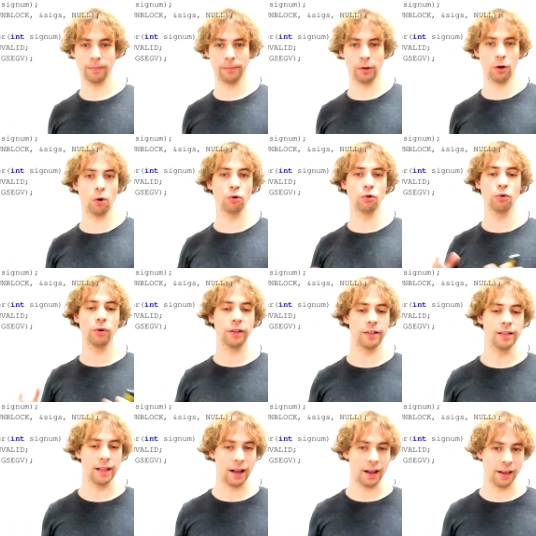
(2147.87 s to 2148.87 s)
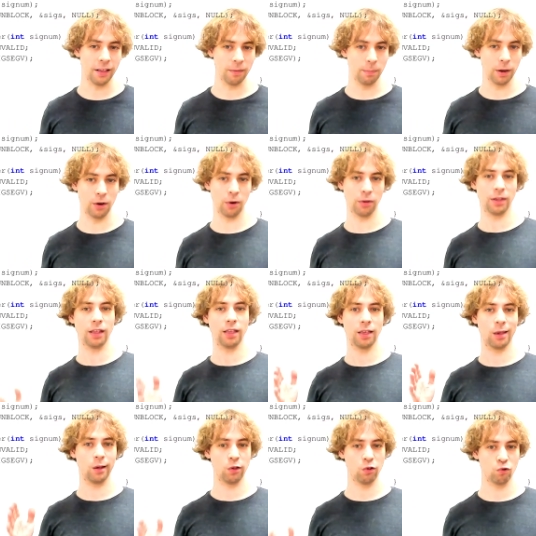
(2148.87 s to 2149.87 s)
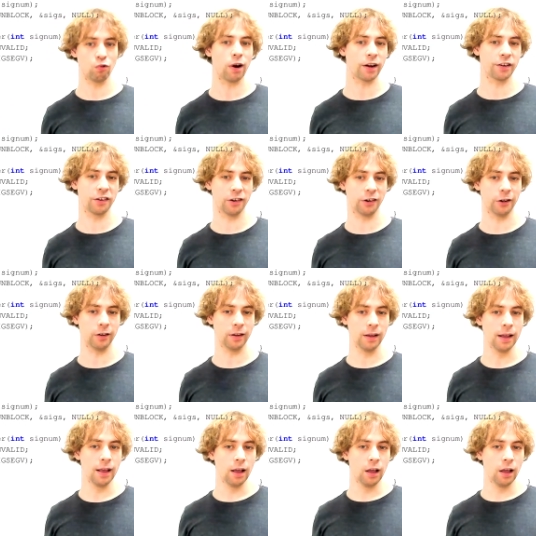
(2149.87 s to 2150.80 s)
Goto is nice because it's structured.